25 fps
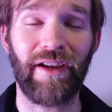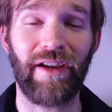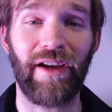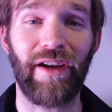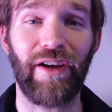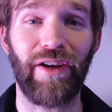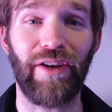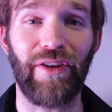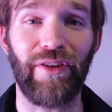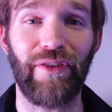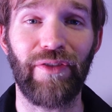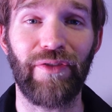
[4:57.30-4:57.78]

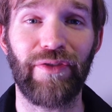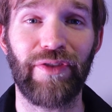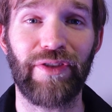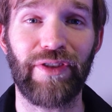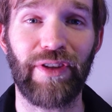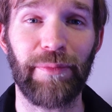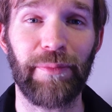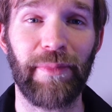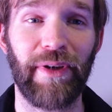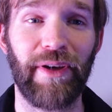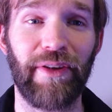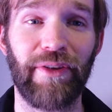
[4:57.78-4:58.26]
of
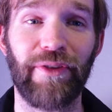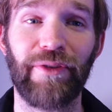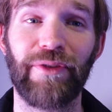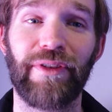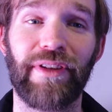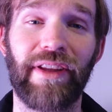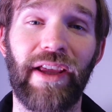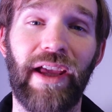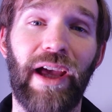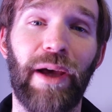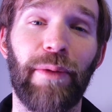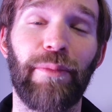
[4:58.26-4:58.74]
some other
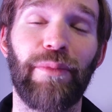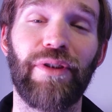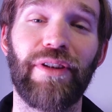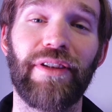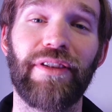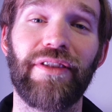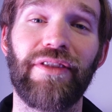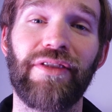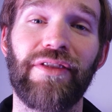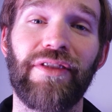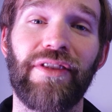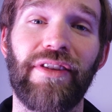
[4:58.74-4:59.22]

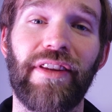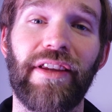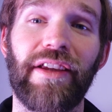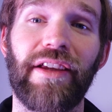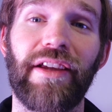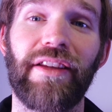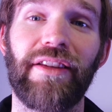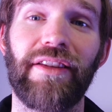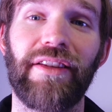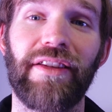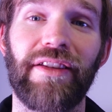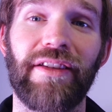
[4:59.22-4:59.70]
tablets
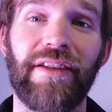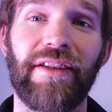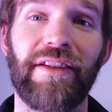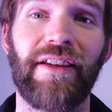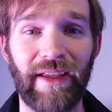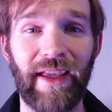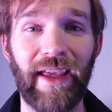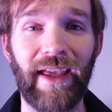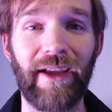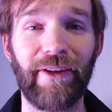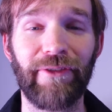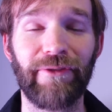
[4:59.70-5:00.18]
that
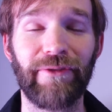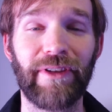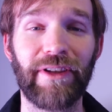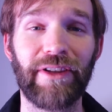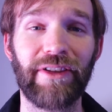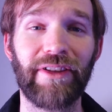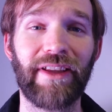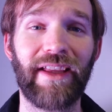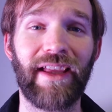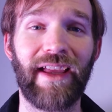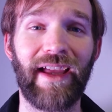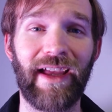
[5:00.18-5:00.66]
can't
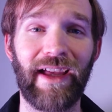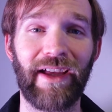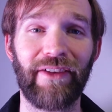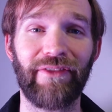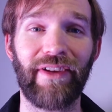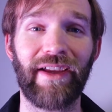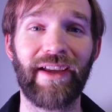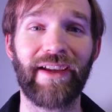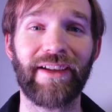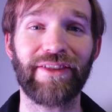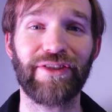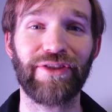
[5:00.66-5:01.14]
really have
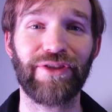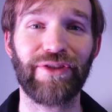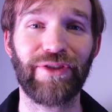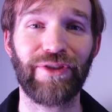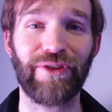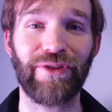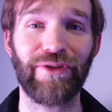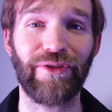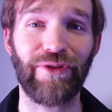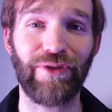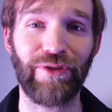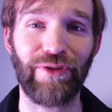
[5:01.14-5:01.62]

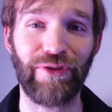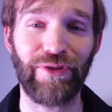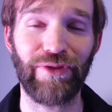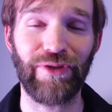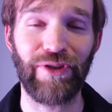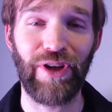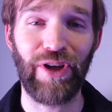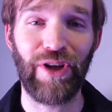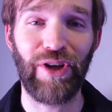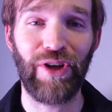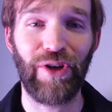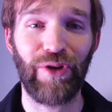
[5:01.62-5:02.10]

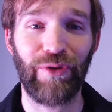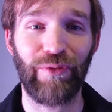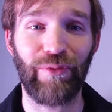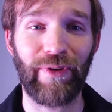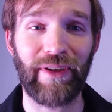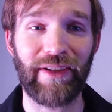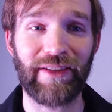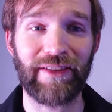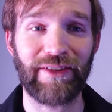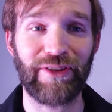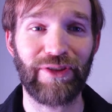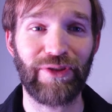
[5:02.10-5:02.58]
external
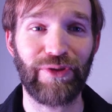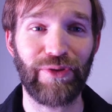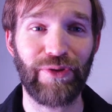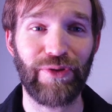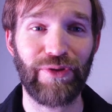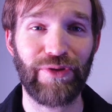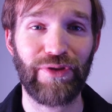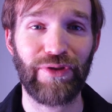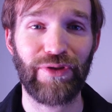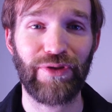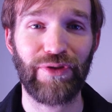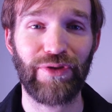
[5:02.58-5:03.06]

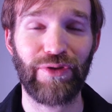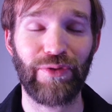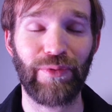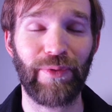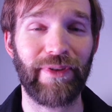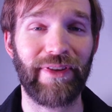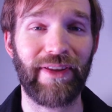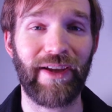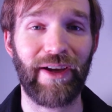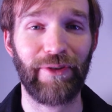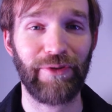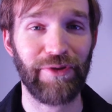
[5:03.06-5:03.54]
resolutions
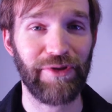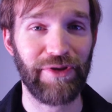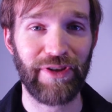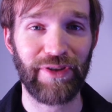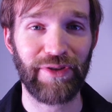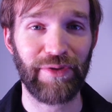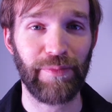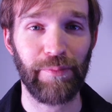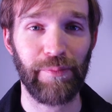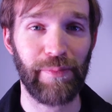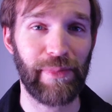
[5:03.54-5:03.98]
without just